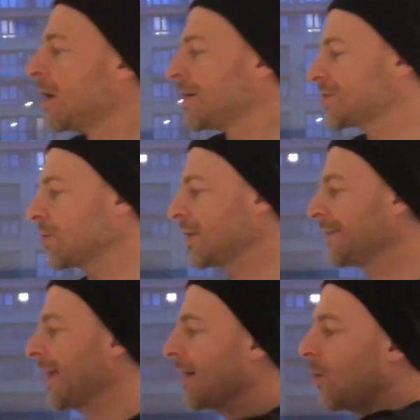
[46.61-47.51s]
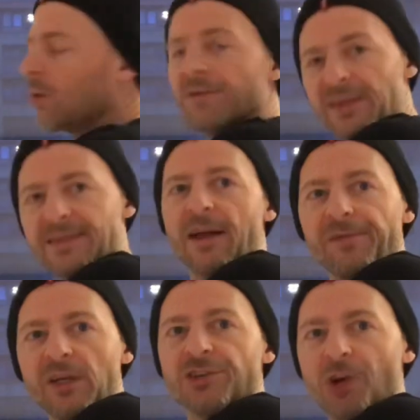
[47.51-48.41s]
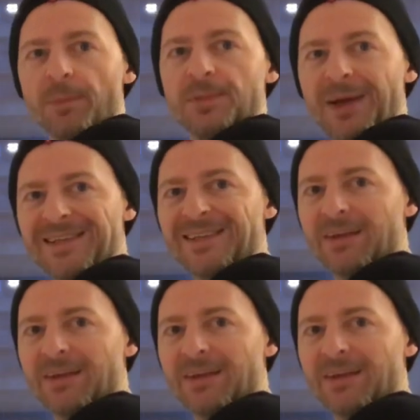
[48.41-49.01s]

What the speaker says: So all of the stuff in the shops basically